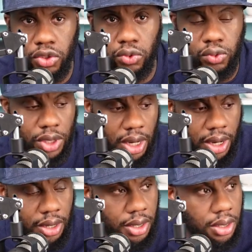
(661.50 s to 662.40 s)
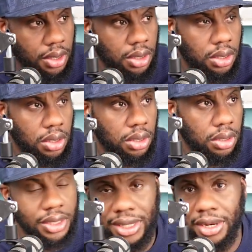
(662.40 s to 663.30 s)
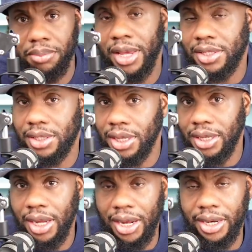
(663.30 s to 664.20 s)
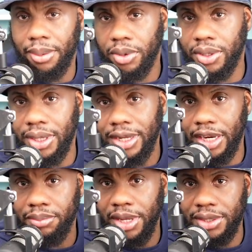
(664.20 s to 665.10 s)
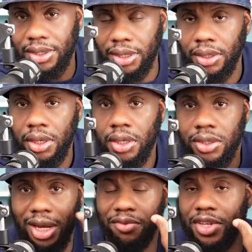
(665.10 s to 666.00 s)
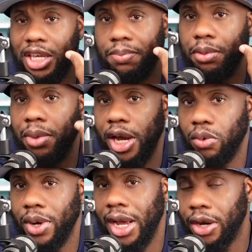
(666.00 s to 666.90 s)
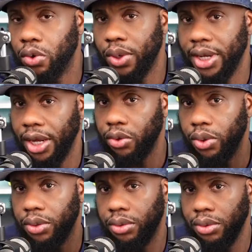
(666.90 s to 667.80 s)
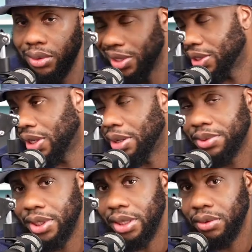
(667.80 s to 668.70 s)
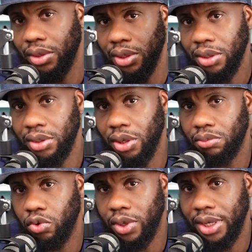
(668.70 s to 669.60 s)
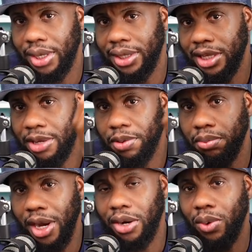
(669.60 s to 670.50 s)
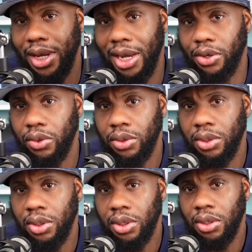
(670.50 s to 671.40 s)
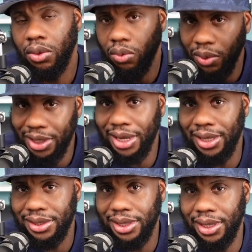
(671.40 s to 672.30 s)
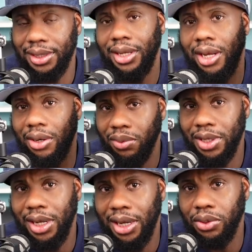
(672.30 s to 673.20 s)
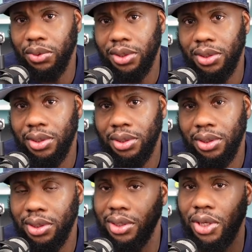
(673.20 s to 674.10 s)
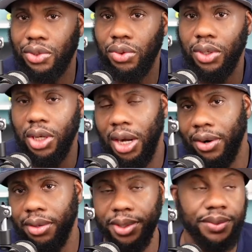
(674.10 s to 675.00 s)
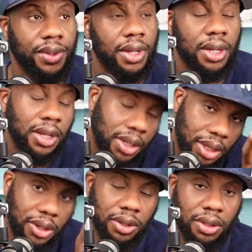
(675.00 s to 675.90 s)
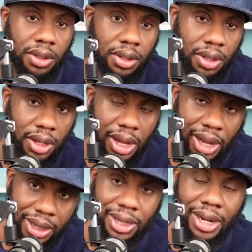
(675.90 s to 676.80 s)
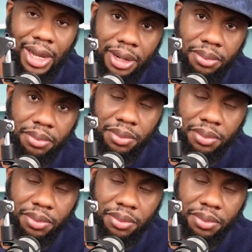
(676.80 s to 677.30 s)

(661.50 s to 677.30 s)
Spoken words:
tune or this are the best thing and them not think are the best thing. So you have to keep in mind what you do when you do it. That's all I'm saying. No, nothing more than that. Keep in mind what you do when you say it and when you do it. You don't know it go already, man. You know? Alkaline,